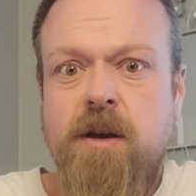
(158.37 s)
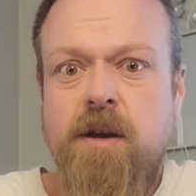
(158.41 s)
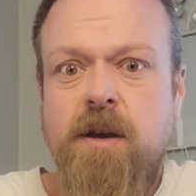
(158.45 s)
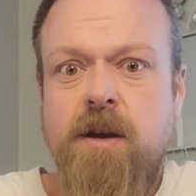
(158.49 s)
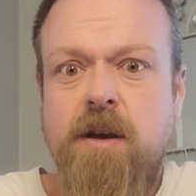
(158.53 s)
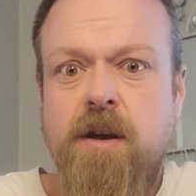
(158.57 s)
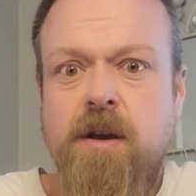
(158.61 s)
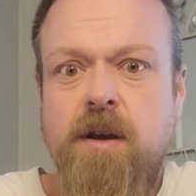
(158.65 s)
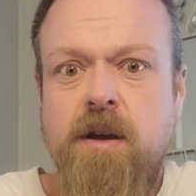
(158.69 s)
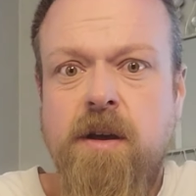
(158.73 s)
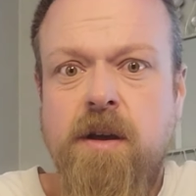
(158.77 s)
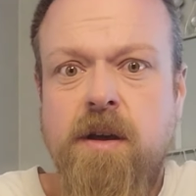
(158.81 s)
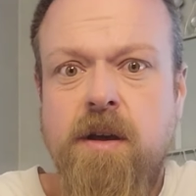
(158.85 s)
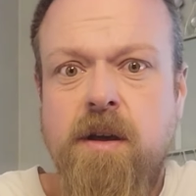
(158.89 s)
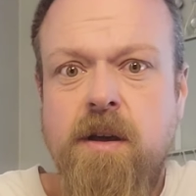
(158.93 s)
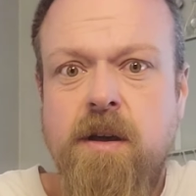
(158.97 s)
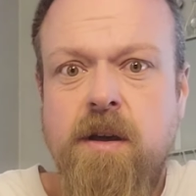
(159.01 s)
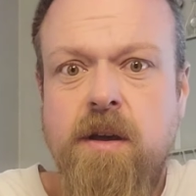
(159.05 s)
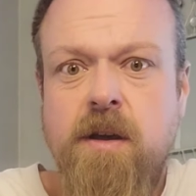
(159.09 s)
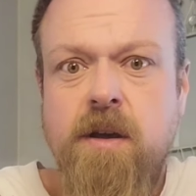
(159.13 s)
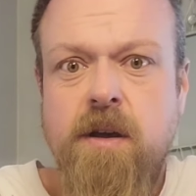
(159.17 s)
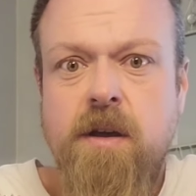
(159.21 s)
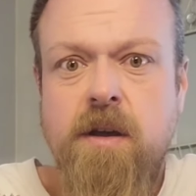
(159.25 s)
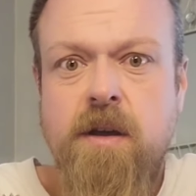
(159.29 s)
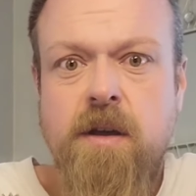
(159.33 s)

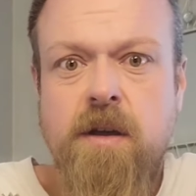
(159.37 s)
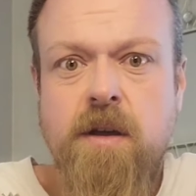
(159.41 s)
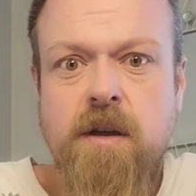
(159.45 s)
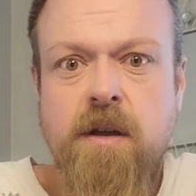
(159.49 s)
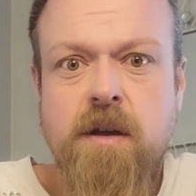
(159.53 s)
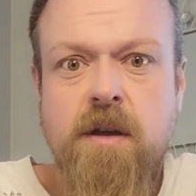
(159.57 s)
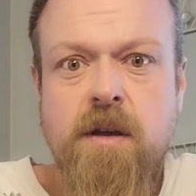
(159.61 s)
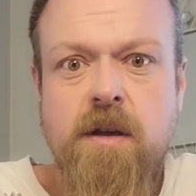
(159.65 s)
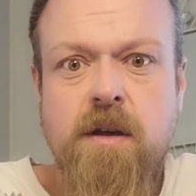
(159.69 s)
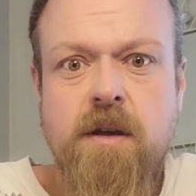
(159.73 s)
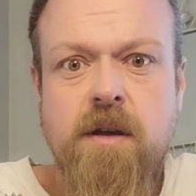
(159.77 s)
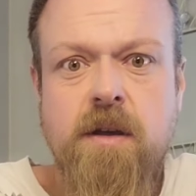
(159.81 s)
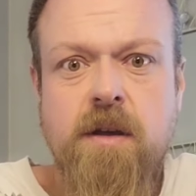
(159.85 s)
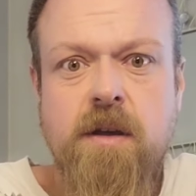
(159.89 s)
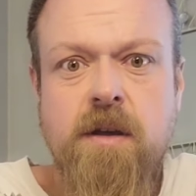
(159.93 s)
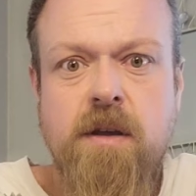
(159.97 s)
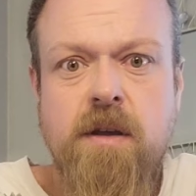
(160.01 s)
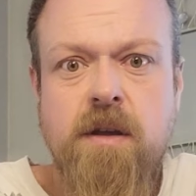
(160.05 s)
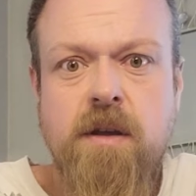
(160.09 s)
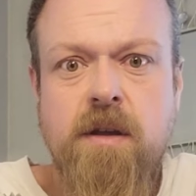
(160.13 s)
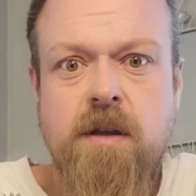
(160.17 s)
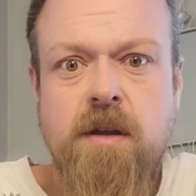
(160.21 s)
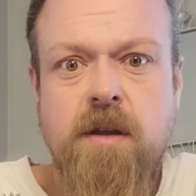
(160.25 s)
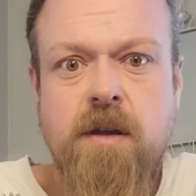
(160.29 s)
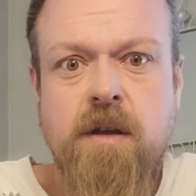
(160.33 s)

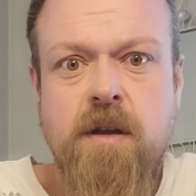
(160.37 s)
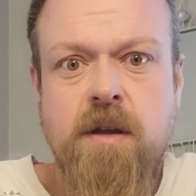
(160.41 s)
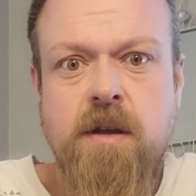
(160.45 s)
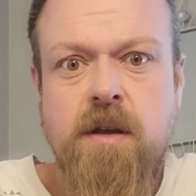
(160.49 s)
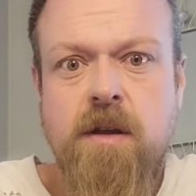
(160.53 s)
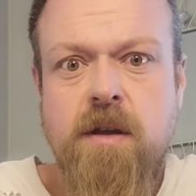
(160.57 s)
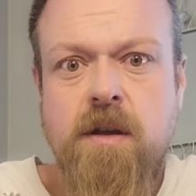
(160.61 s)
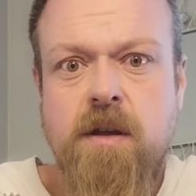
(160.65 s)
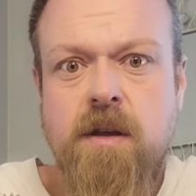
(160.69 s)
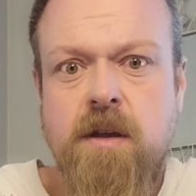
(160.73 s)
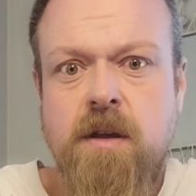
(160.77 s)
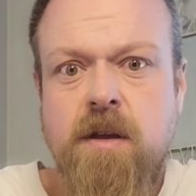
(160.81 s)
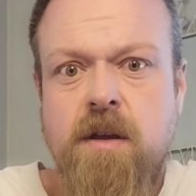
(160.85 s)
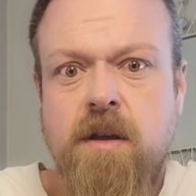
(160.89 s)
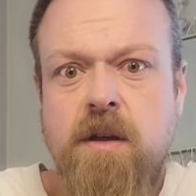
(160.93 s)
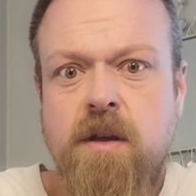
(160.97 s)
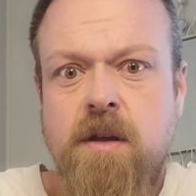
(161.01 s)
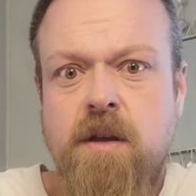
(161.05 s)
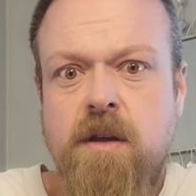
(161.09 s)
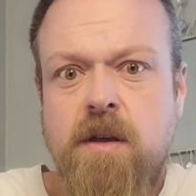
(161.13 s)
Nothing is said.